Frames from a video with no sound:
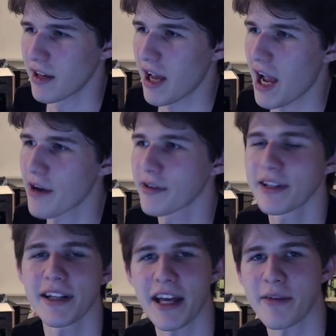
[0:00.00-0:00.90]
I
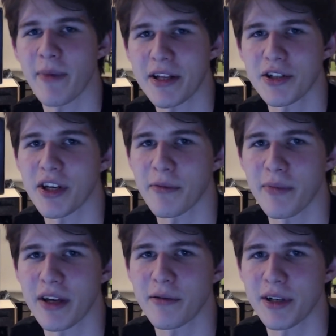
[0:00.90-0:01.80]
really like benching
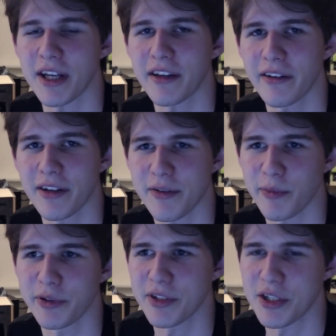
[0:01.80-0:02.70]
big, ridiculous
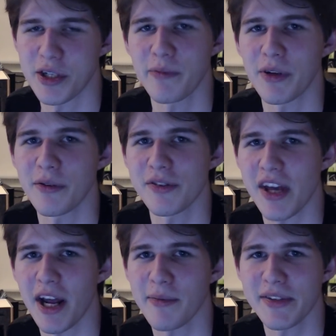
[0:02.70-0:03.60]
multi-GPU
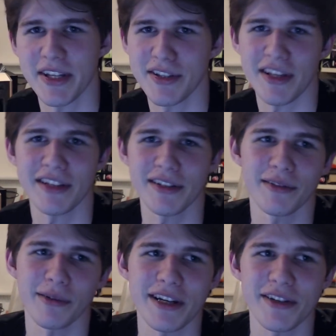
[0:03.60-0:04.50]
setups. It's the
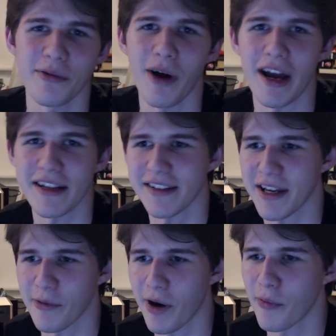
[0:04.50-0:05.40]
reason why it's
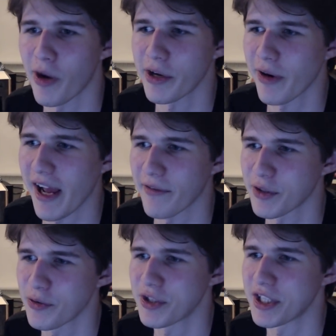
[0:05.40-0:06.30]
like, why do I have
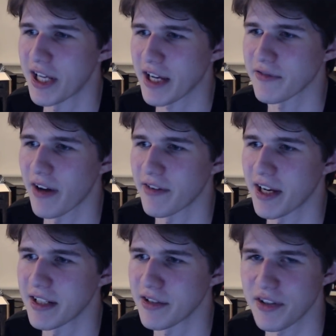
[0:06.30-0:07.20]
two GTX
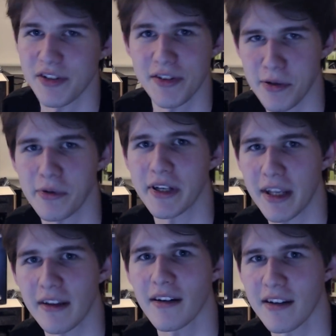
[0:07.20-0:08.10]
590s? Because they're
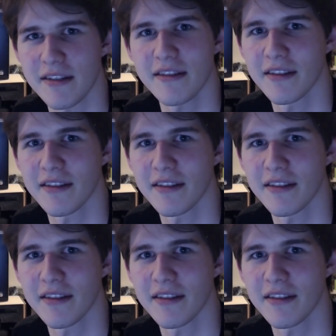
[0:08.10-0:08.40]
ridiculous.